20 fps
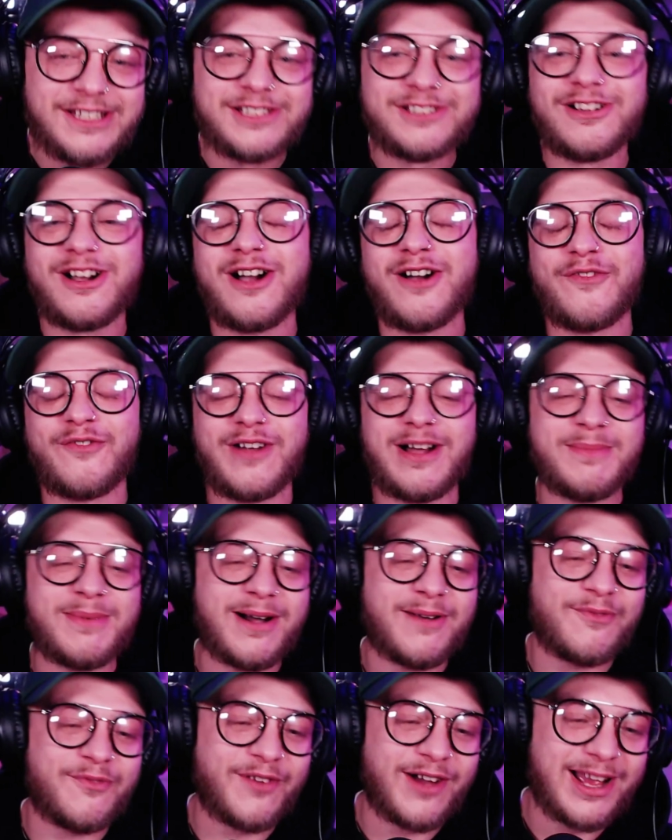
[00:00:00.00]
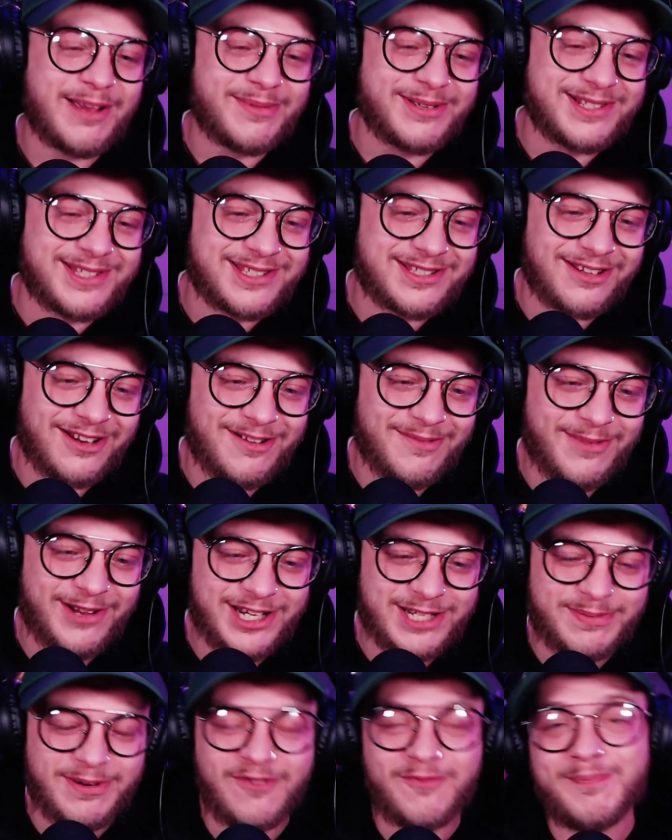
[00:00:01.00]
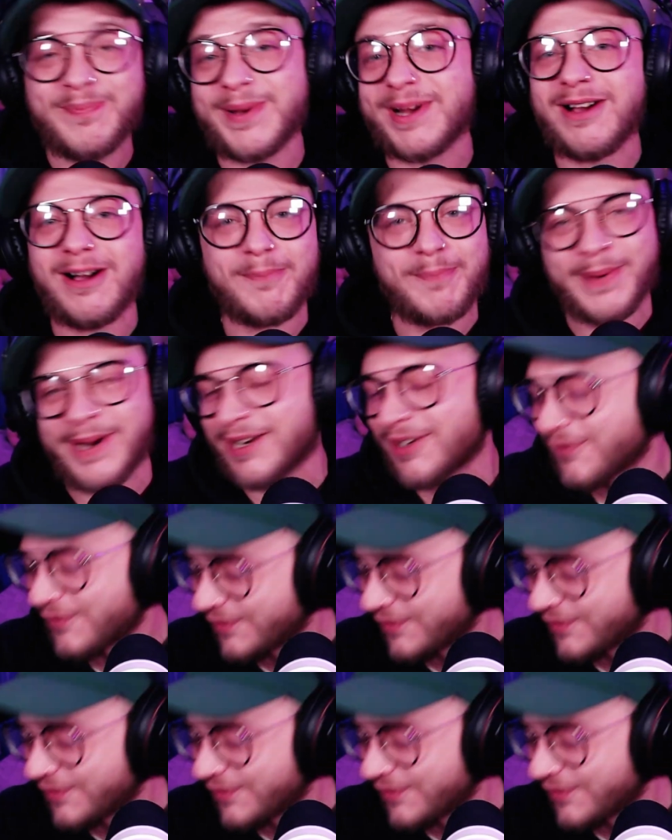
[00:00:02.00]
Yo, fam, I'm vibing so much, bro. Big up PANA